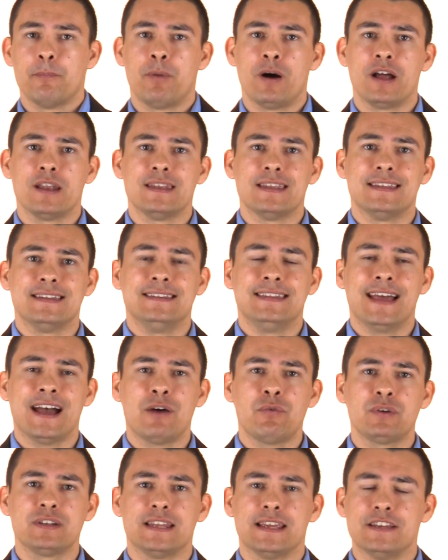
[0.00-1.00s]
but
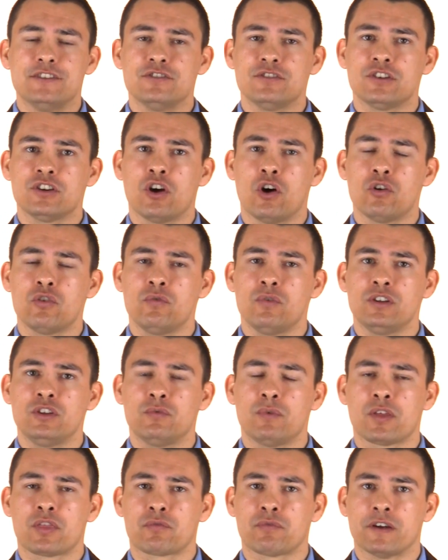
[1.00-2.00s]
nowadays you can go to
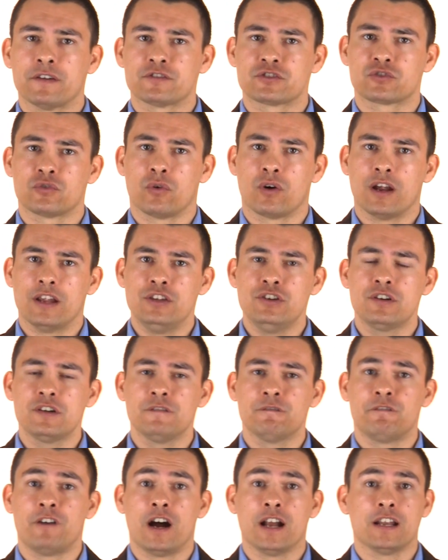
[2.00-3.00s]
into a thrift store and you
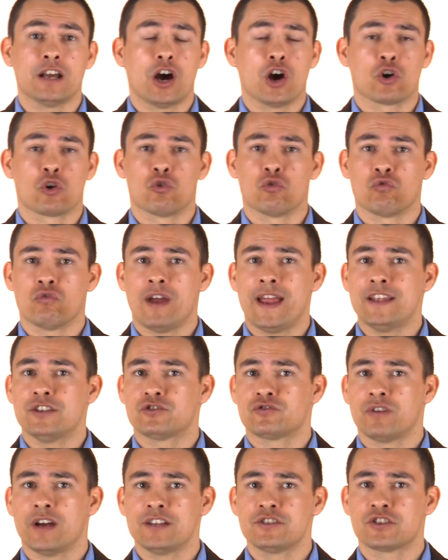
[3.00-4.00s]
can find a
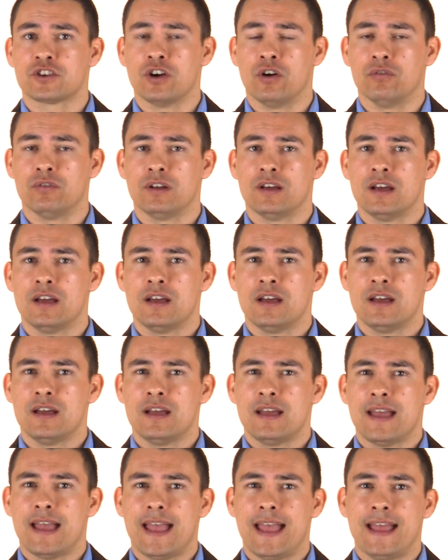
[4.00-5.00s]
great trench coat
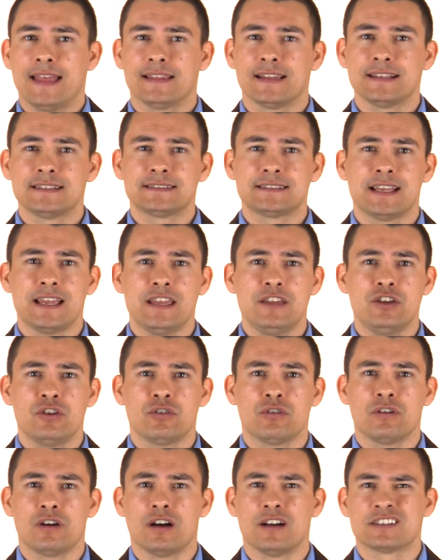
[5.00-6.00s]
and let's say
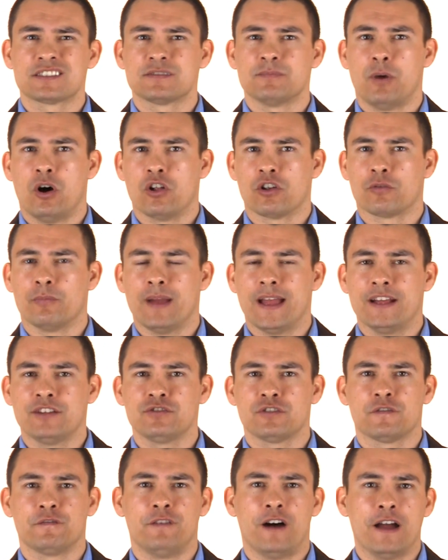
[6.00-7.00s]
you're a smaller
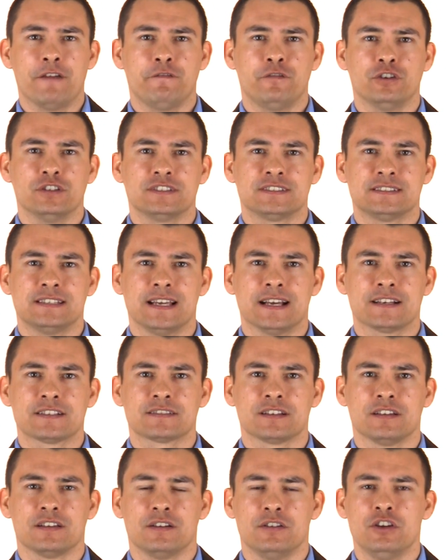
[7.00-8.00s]
man, you're five foot
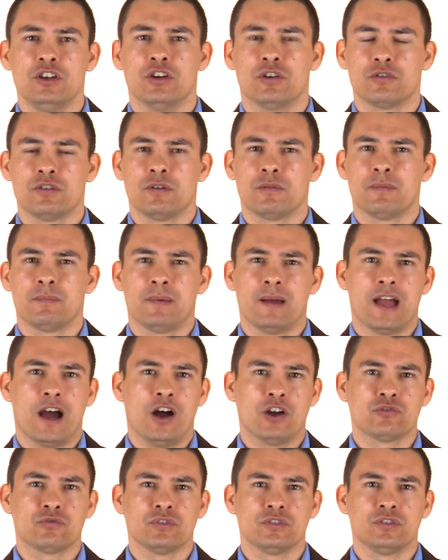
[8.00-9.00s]
six, so, you know, you're like
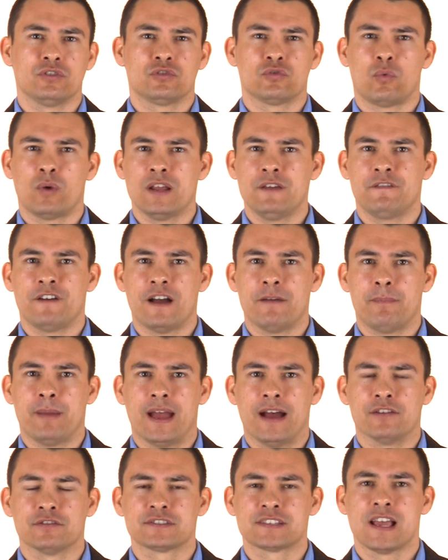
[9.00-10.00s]
125
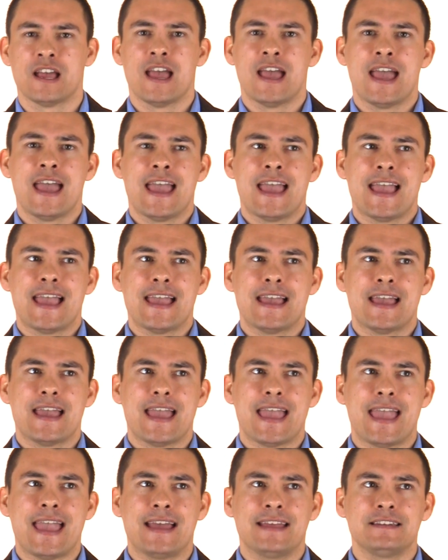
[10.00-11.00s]
pounds,
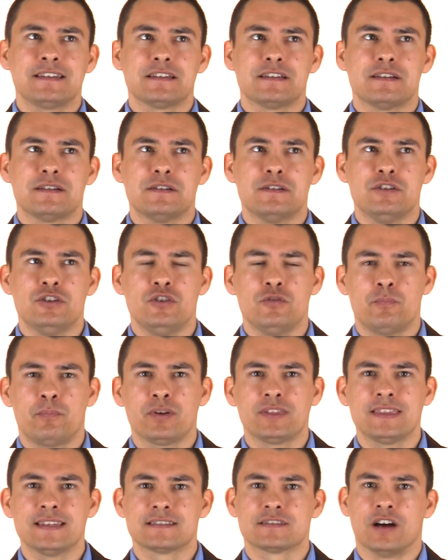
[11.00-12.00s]
and you
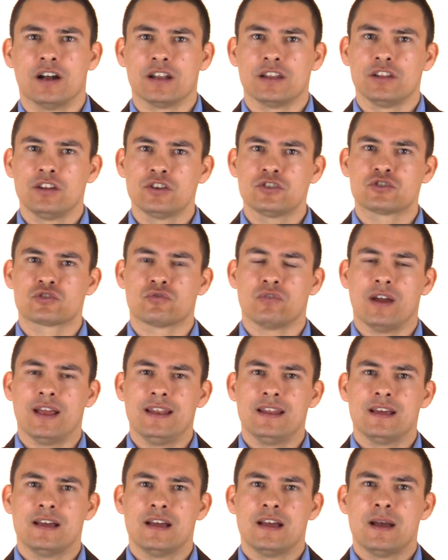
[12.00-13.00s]
put this on, it looks
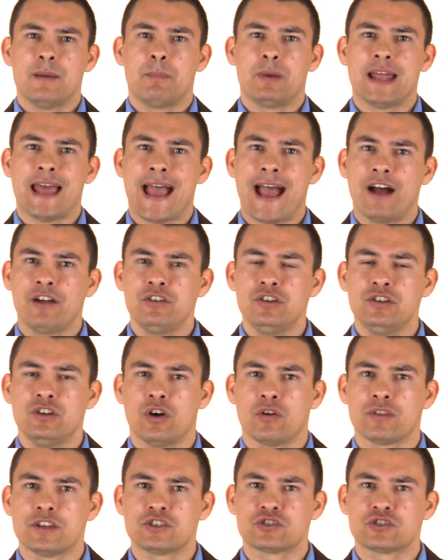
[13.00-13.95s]
great, but how do you know